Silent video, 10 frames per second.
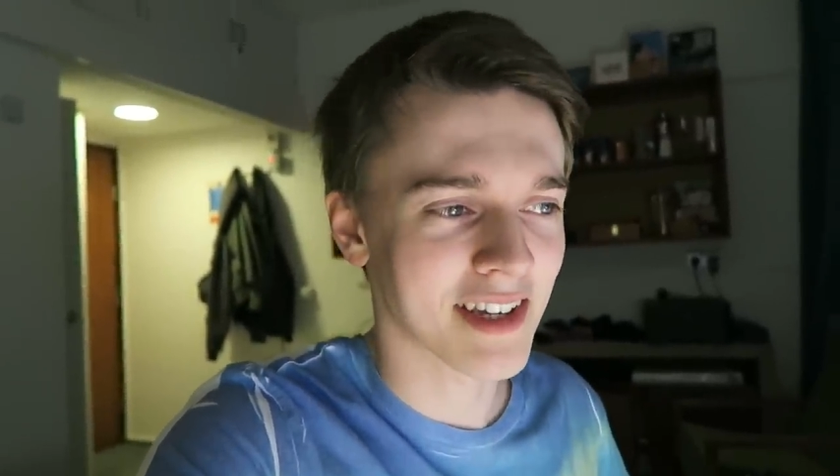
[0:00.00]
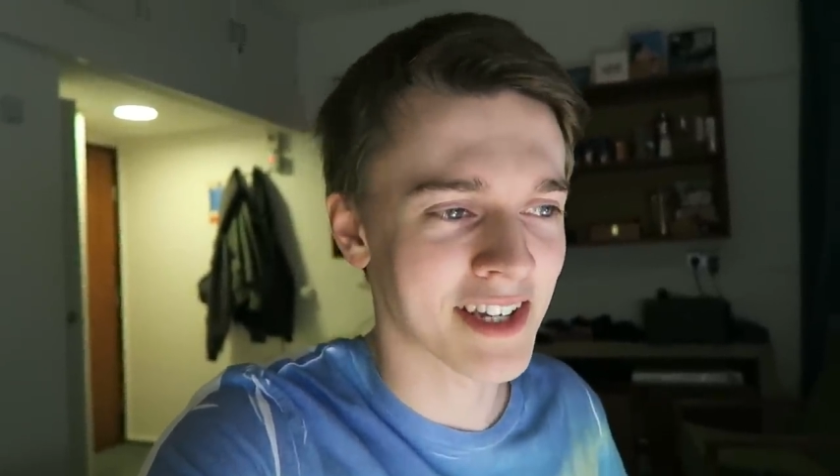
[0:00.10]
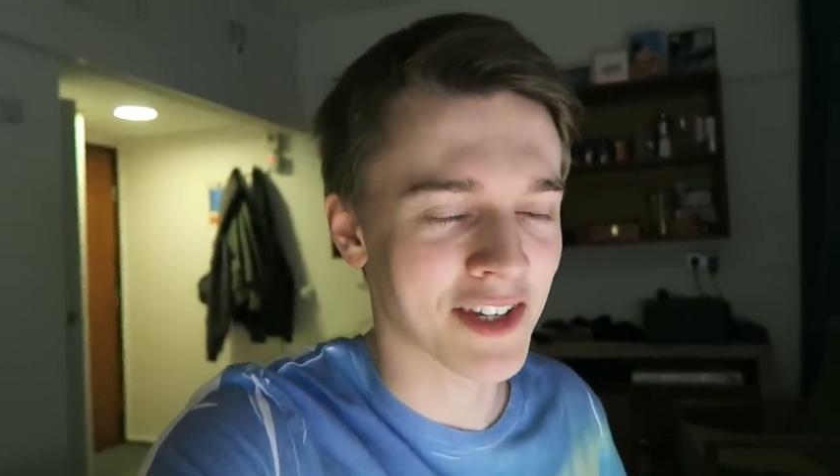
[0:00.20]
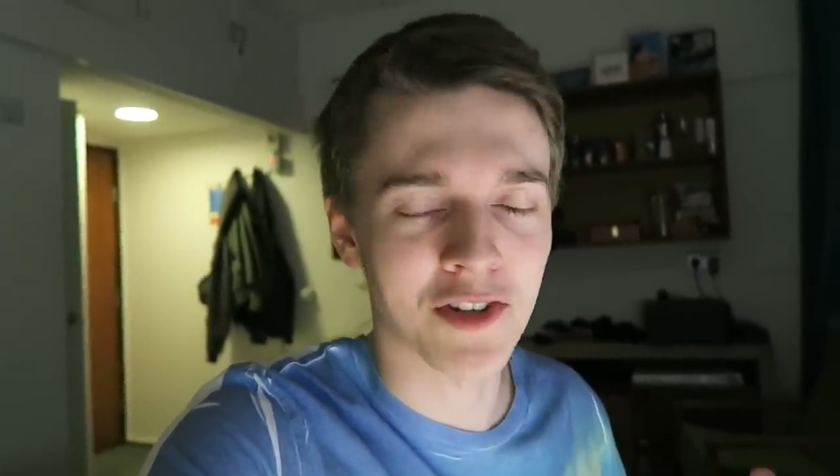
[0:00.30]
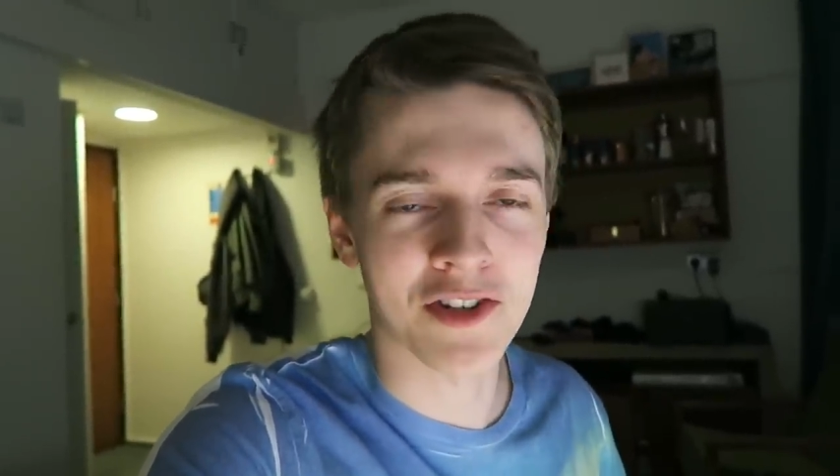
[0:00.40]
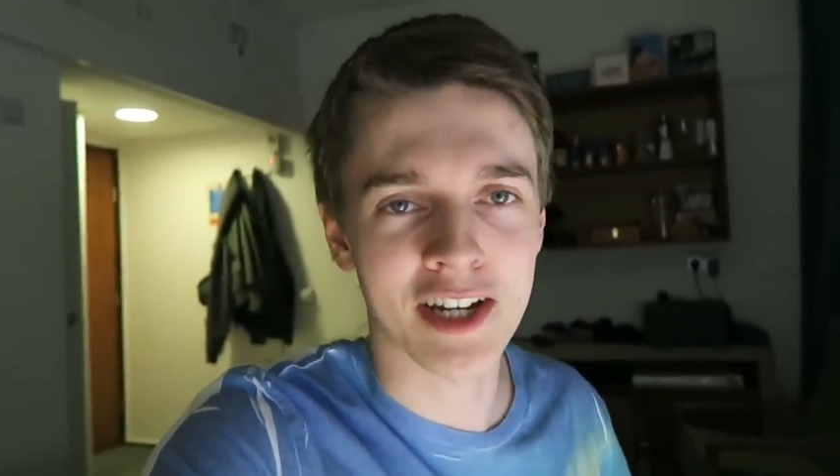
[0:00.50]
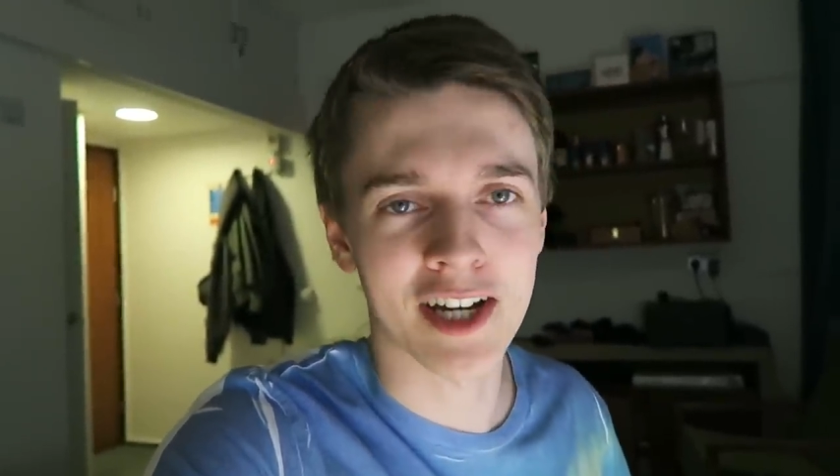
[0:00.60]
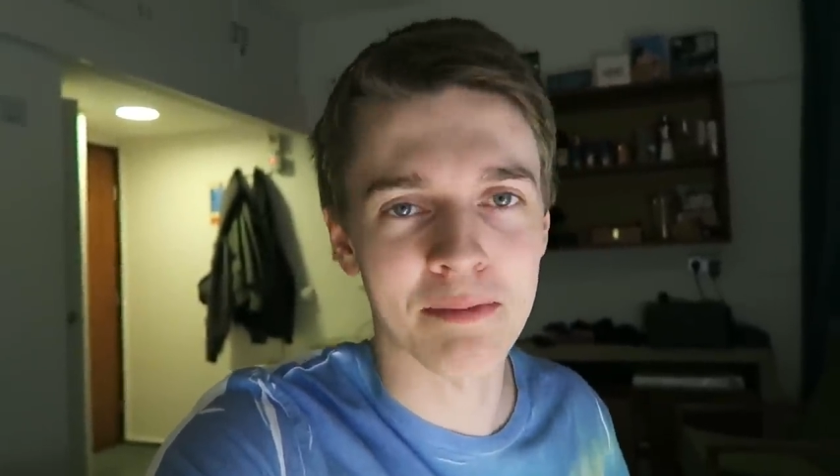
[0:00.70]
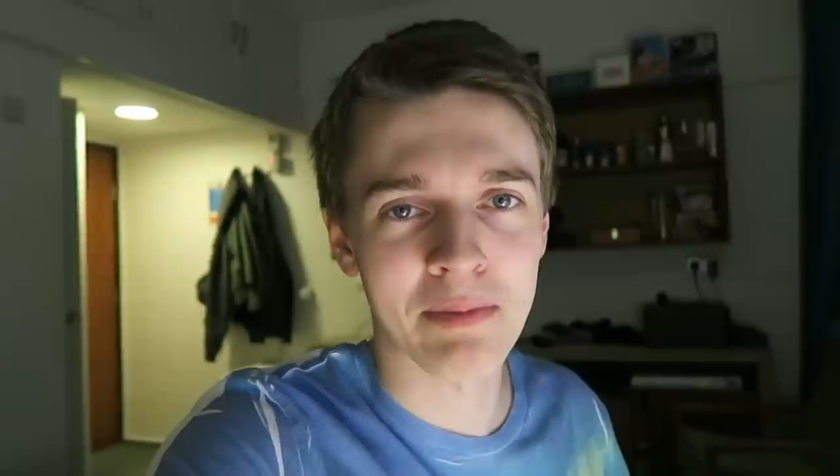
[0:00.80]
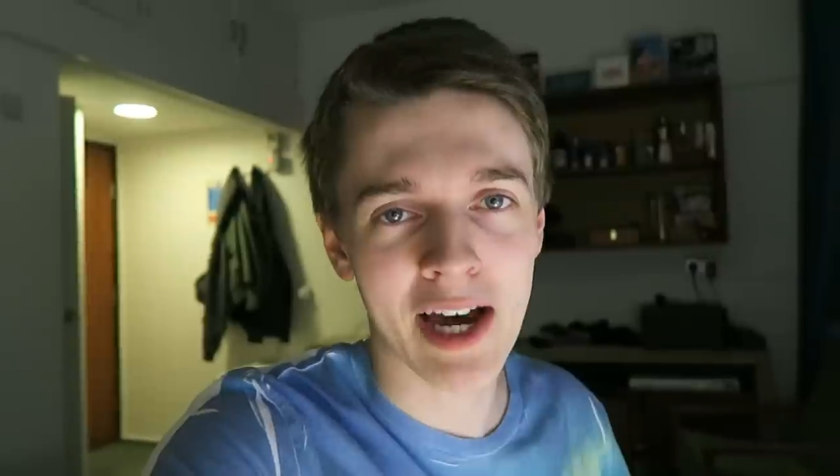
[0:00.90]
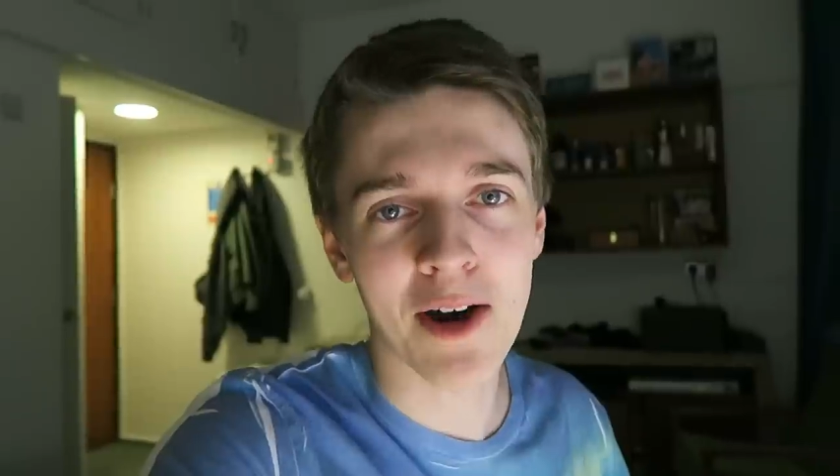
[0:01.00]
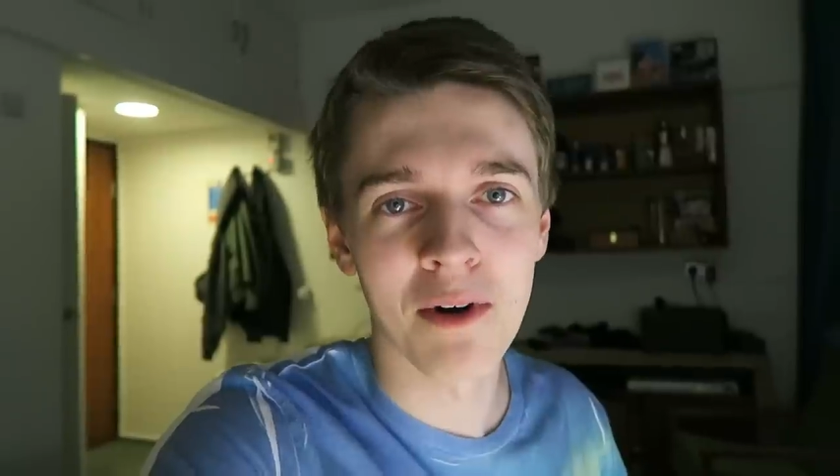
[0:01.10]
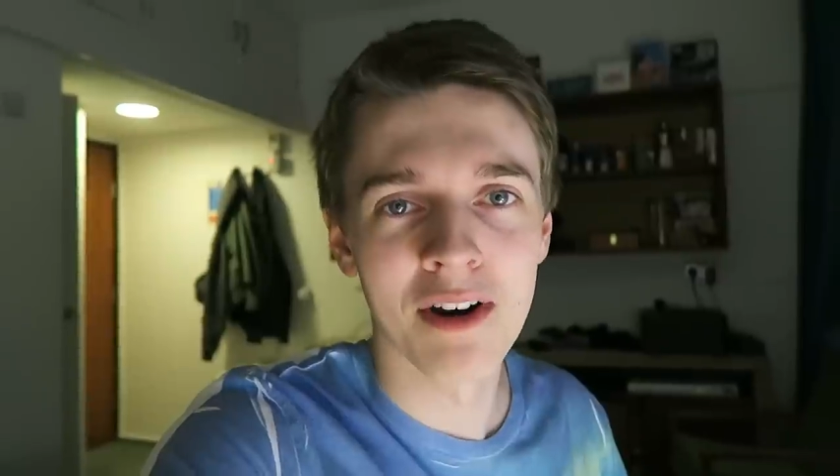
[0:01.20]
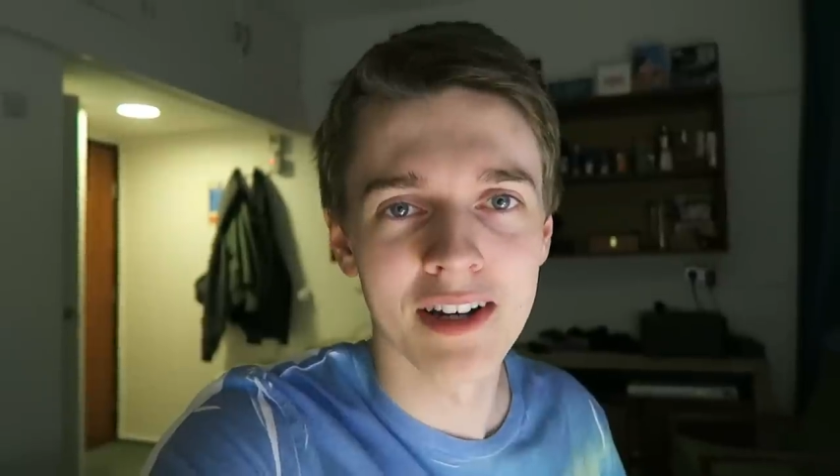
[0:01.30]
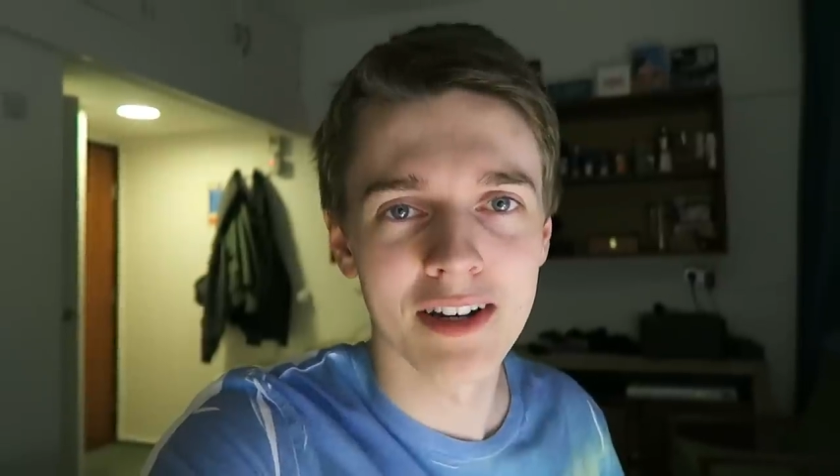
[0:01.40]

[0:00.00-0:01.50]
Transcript: it a good time now.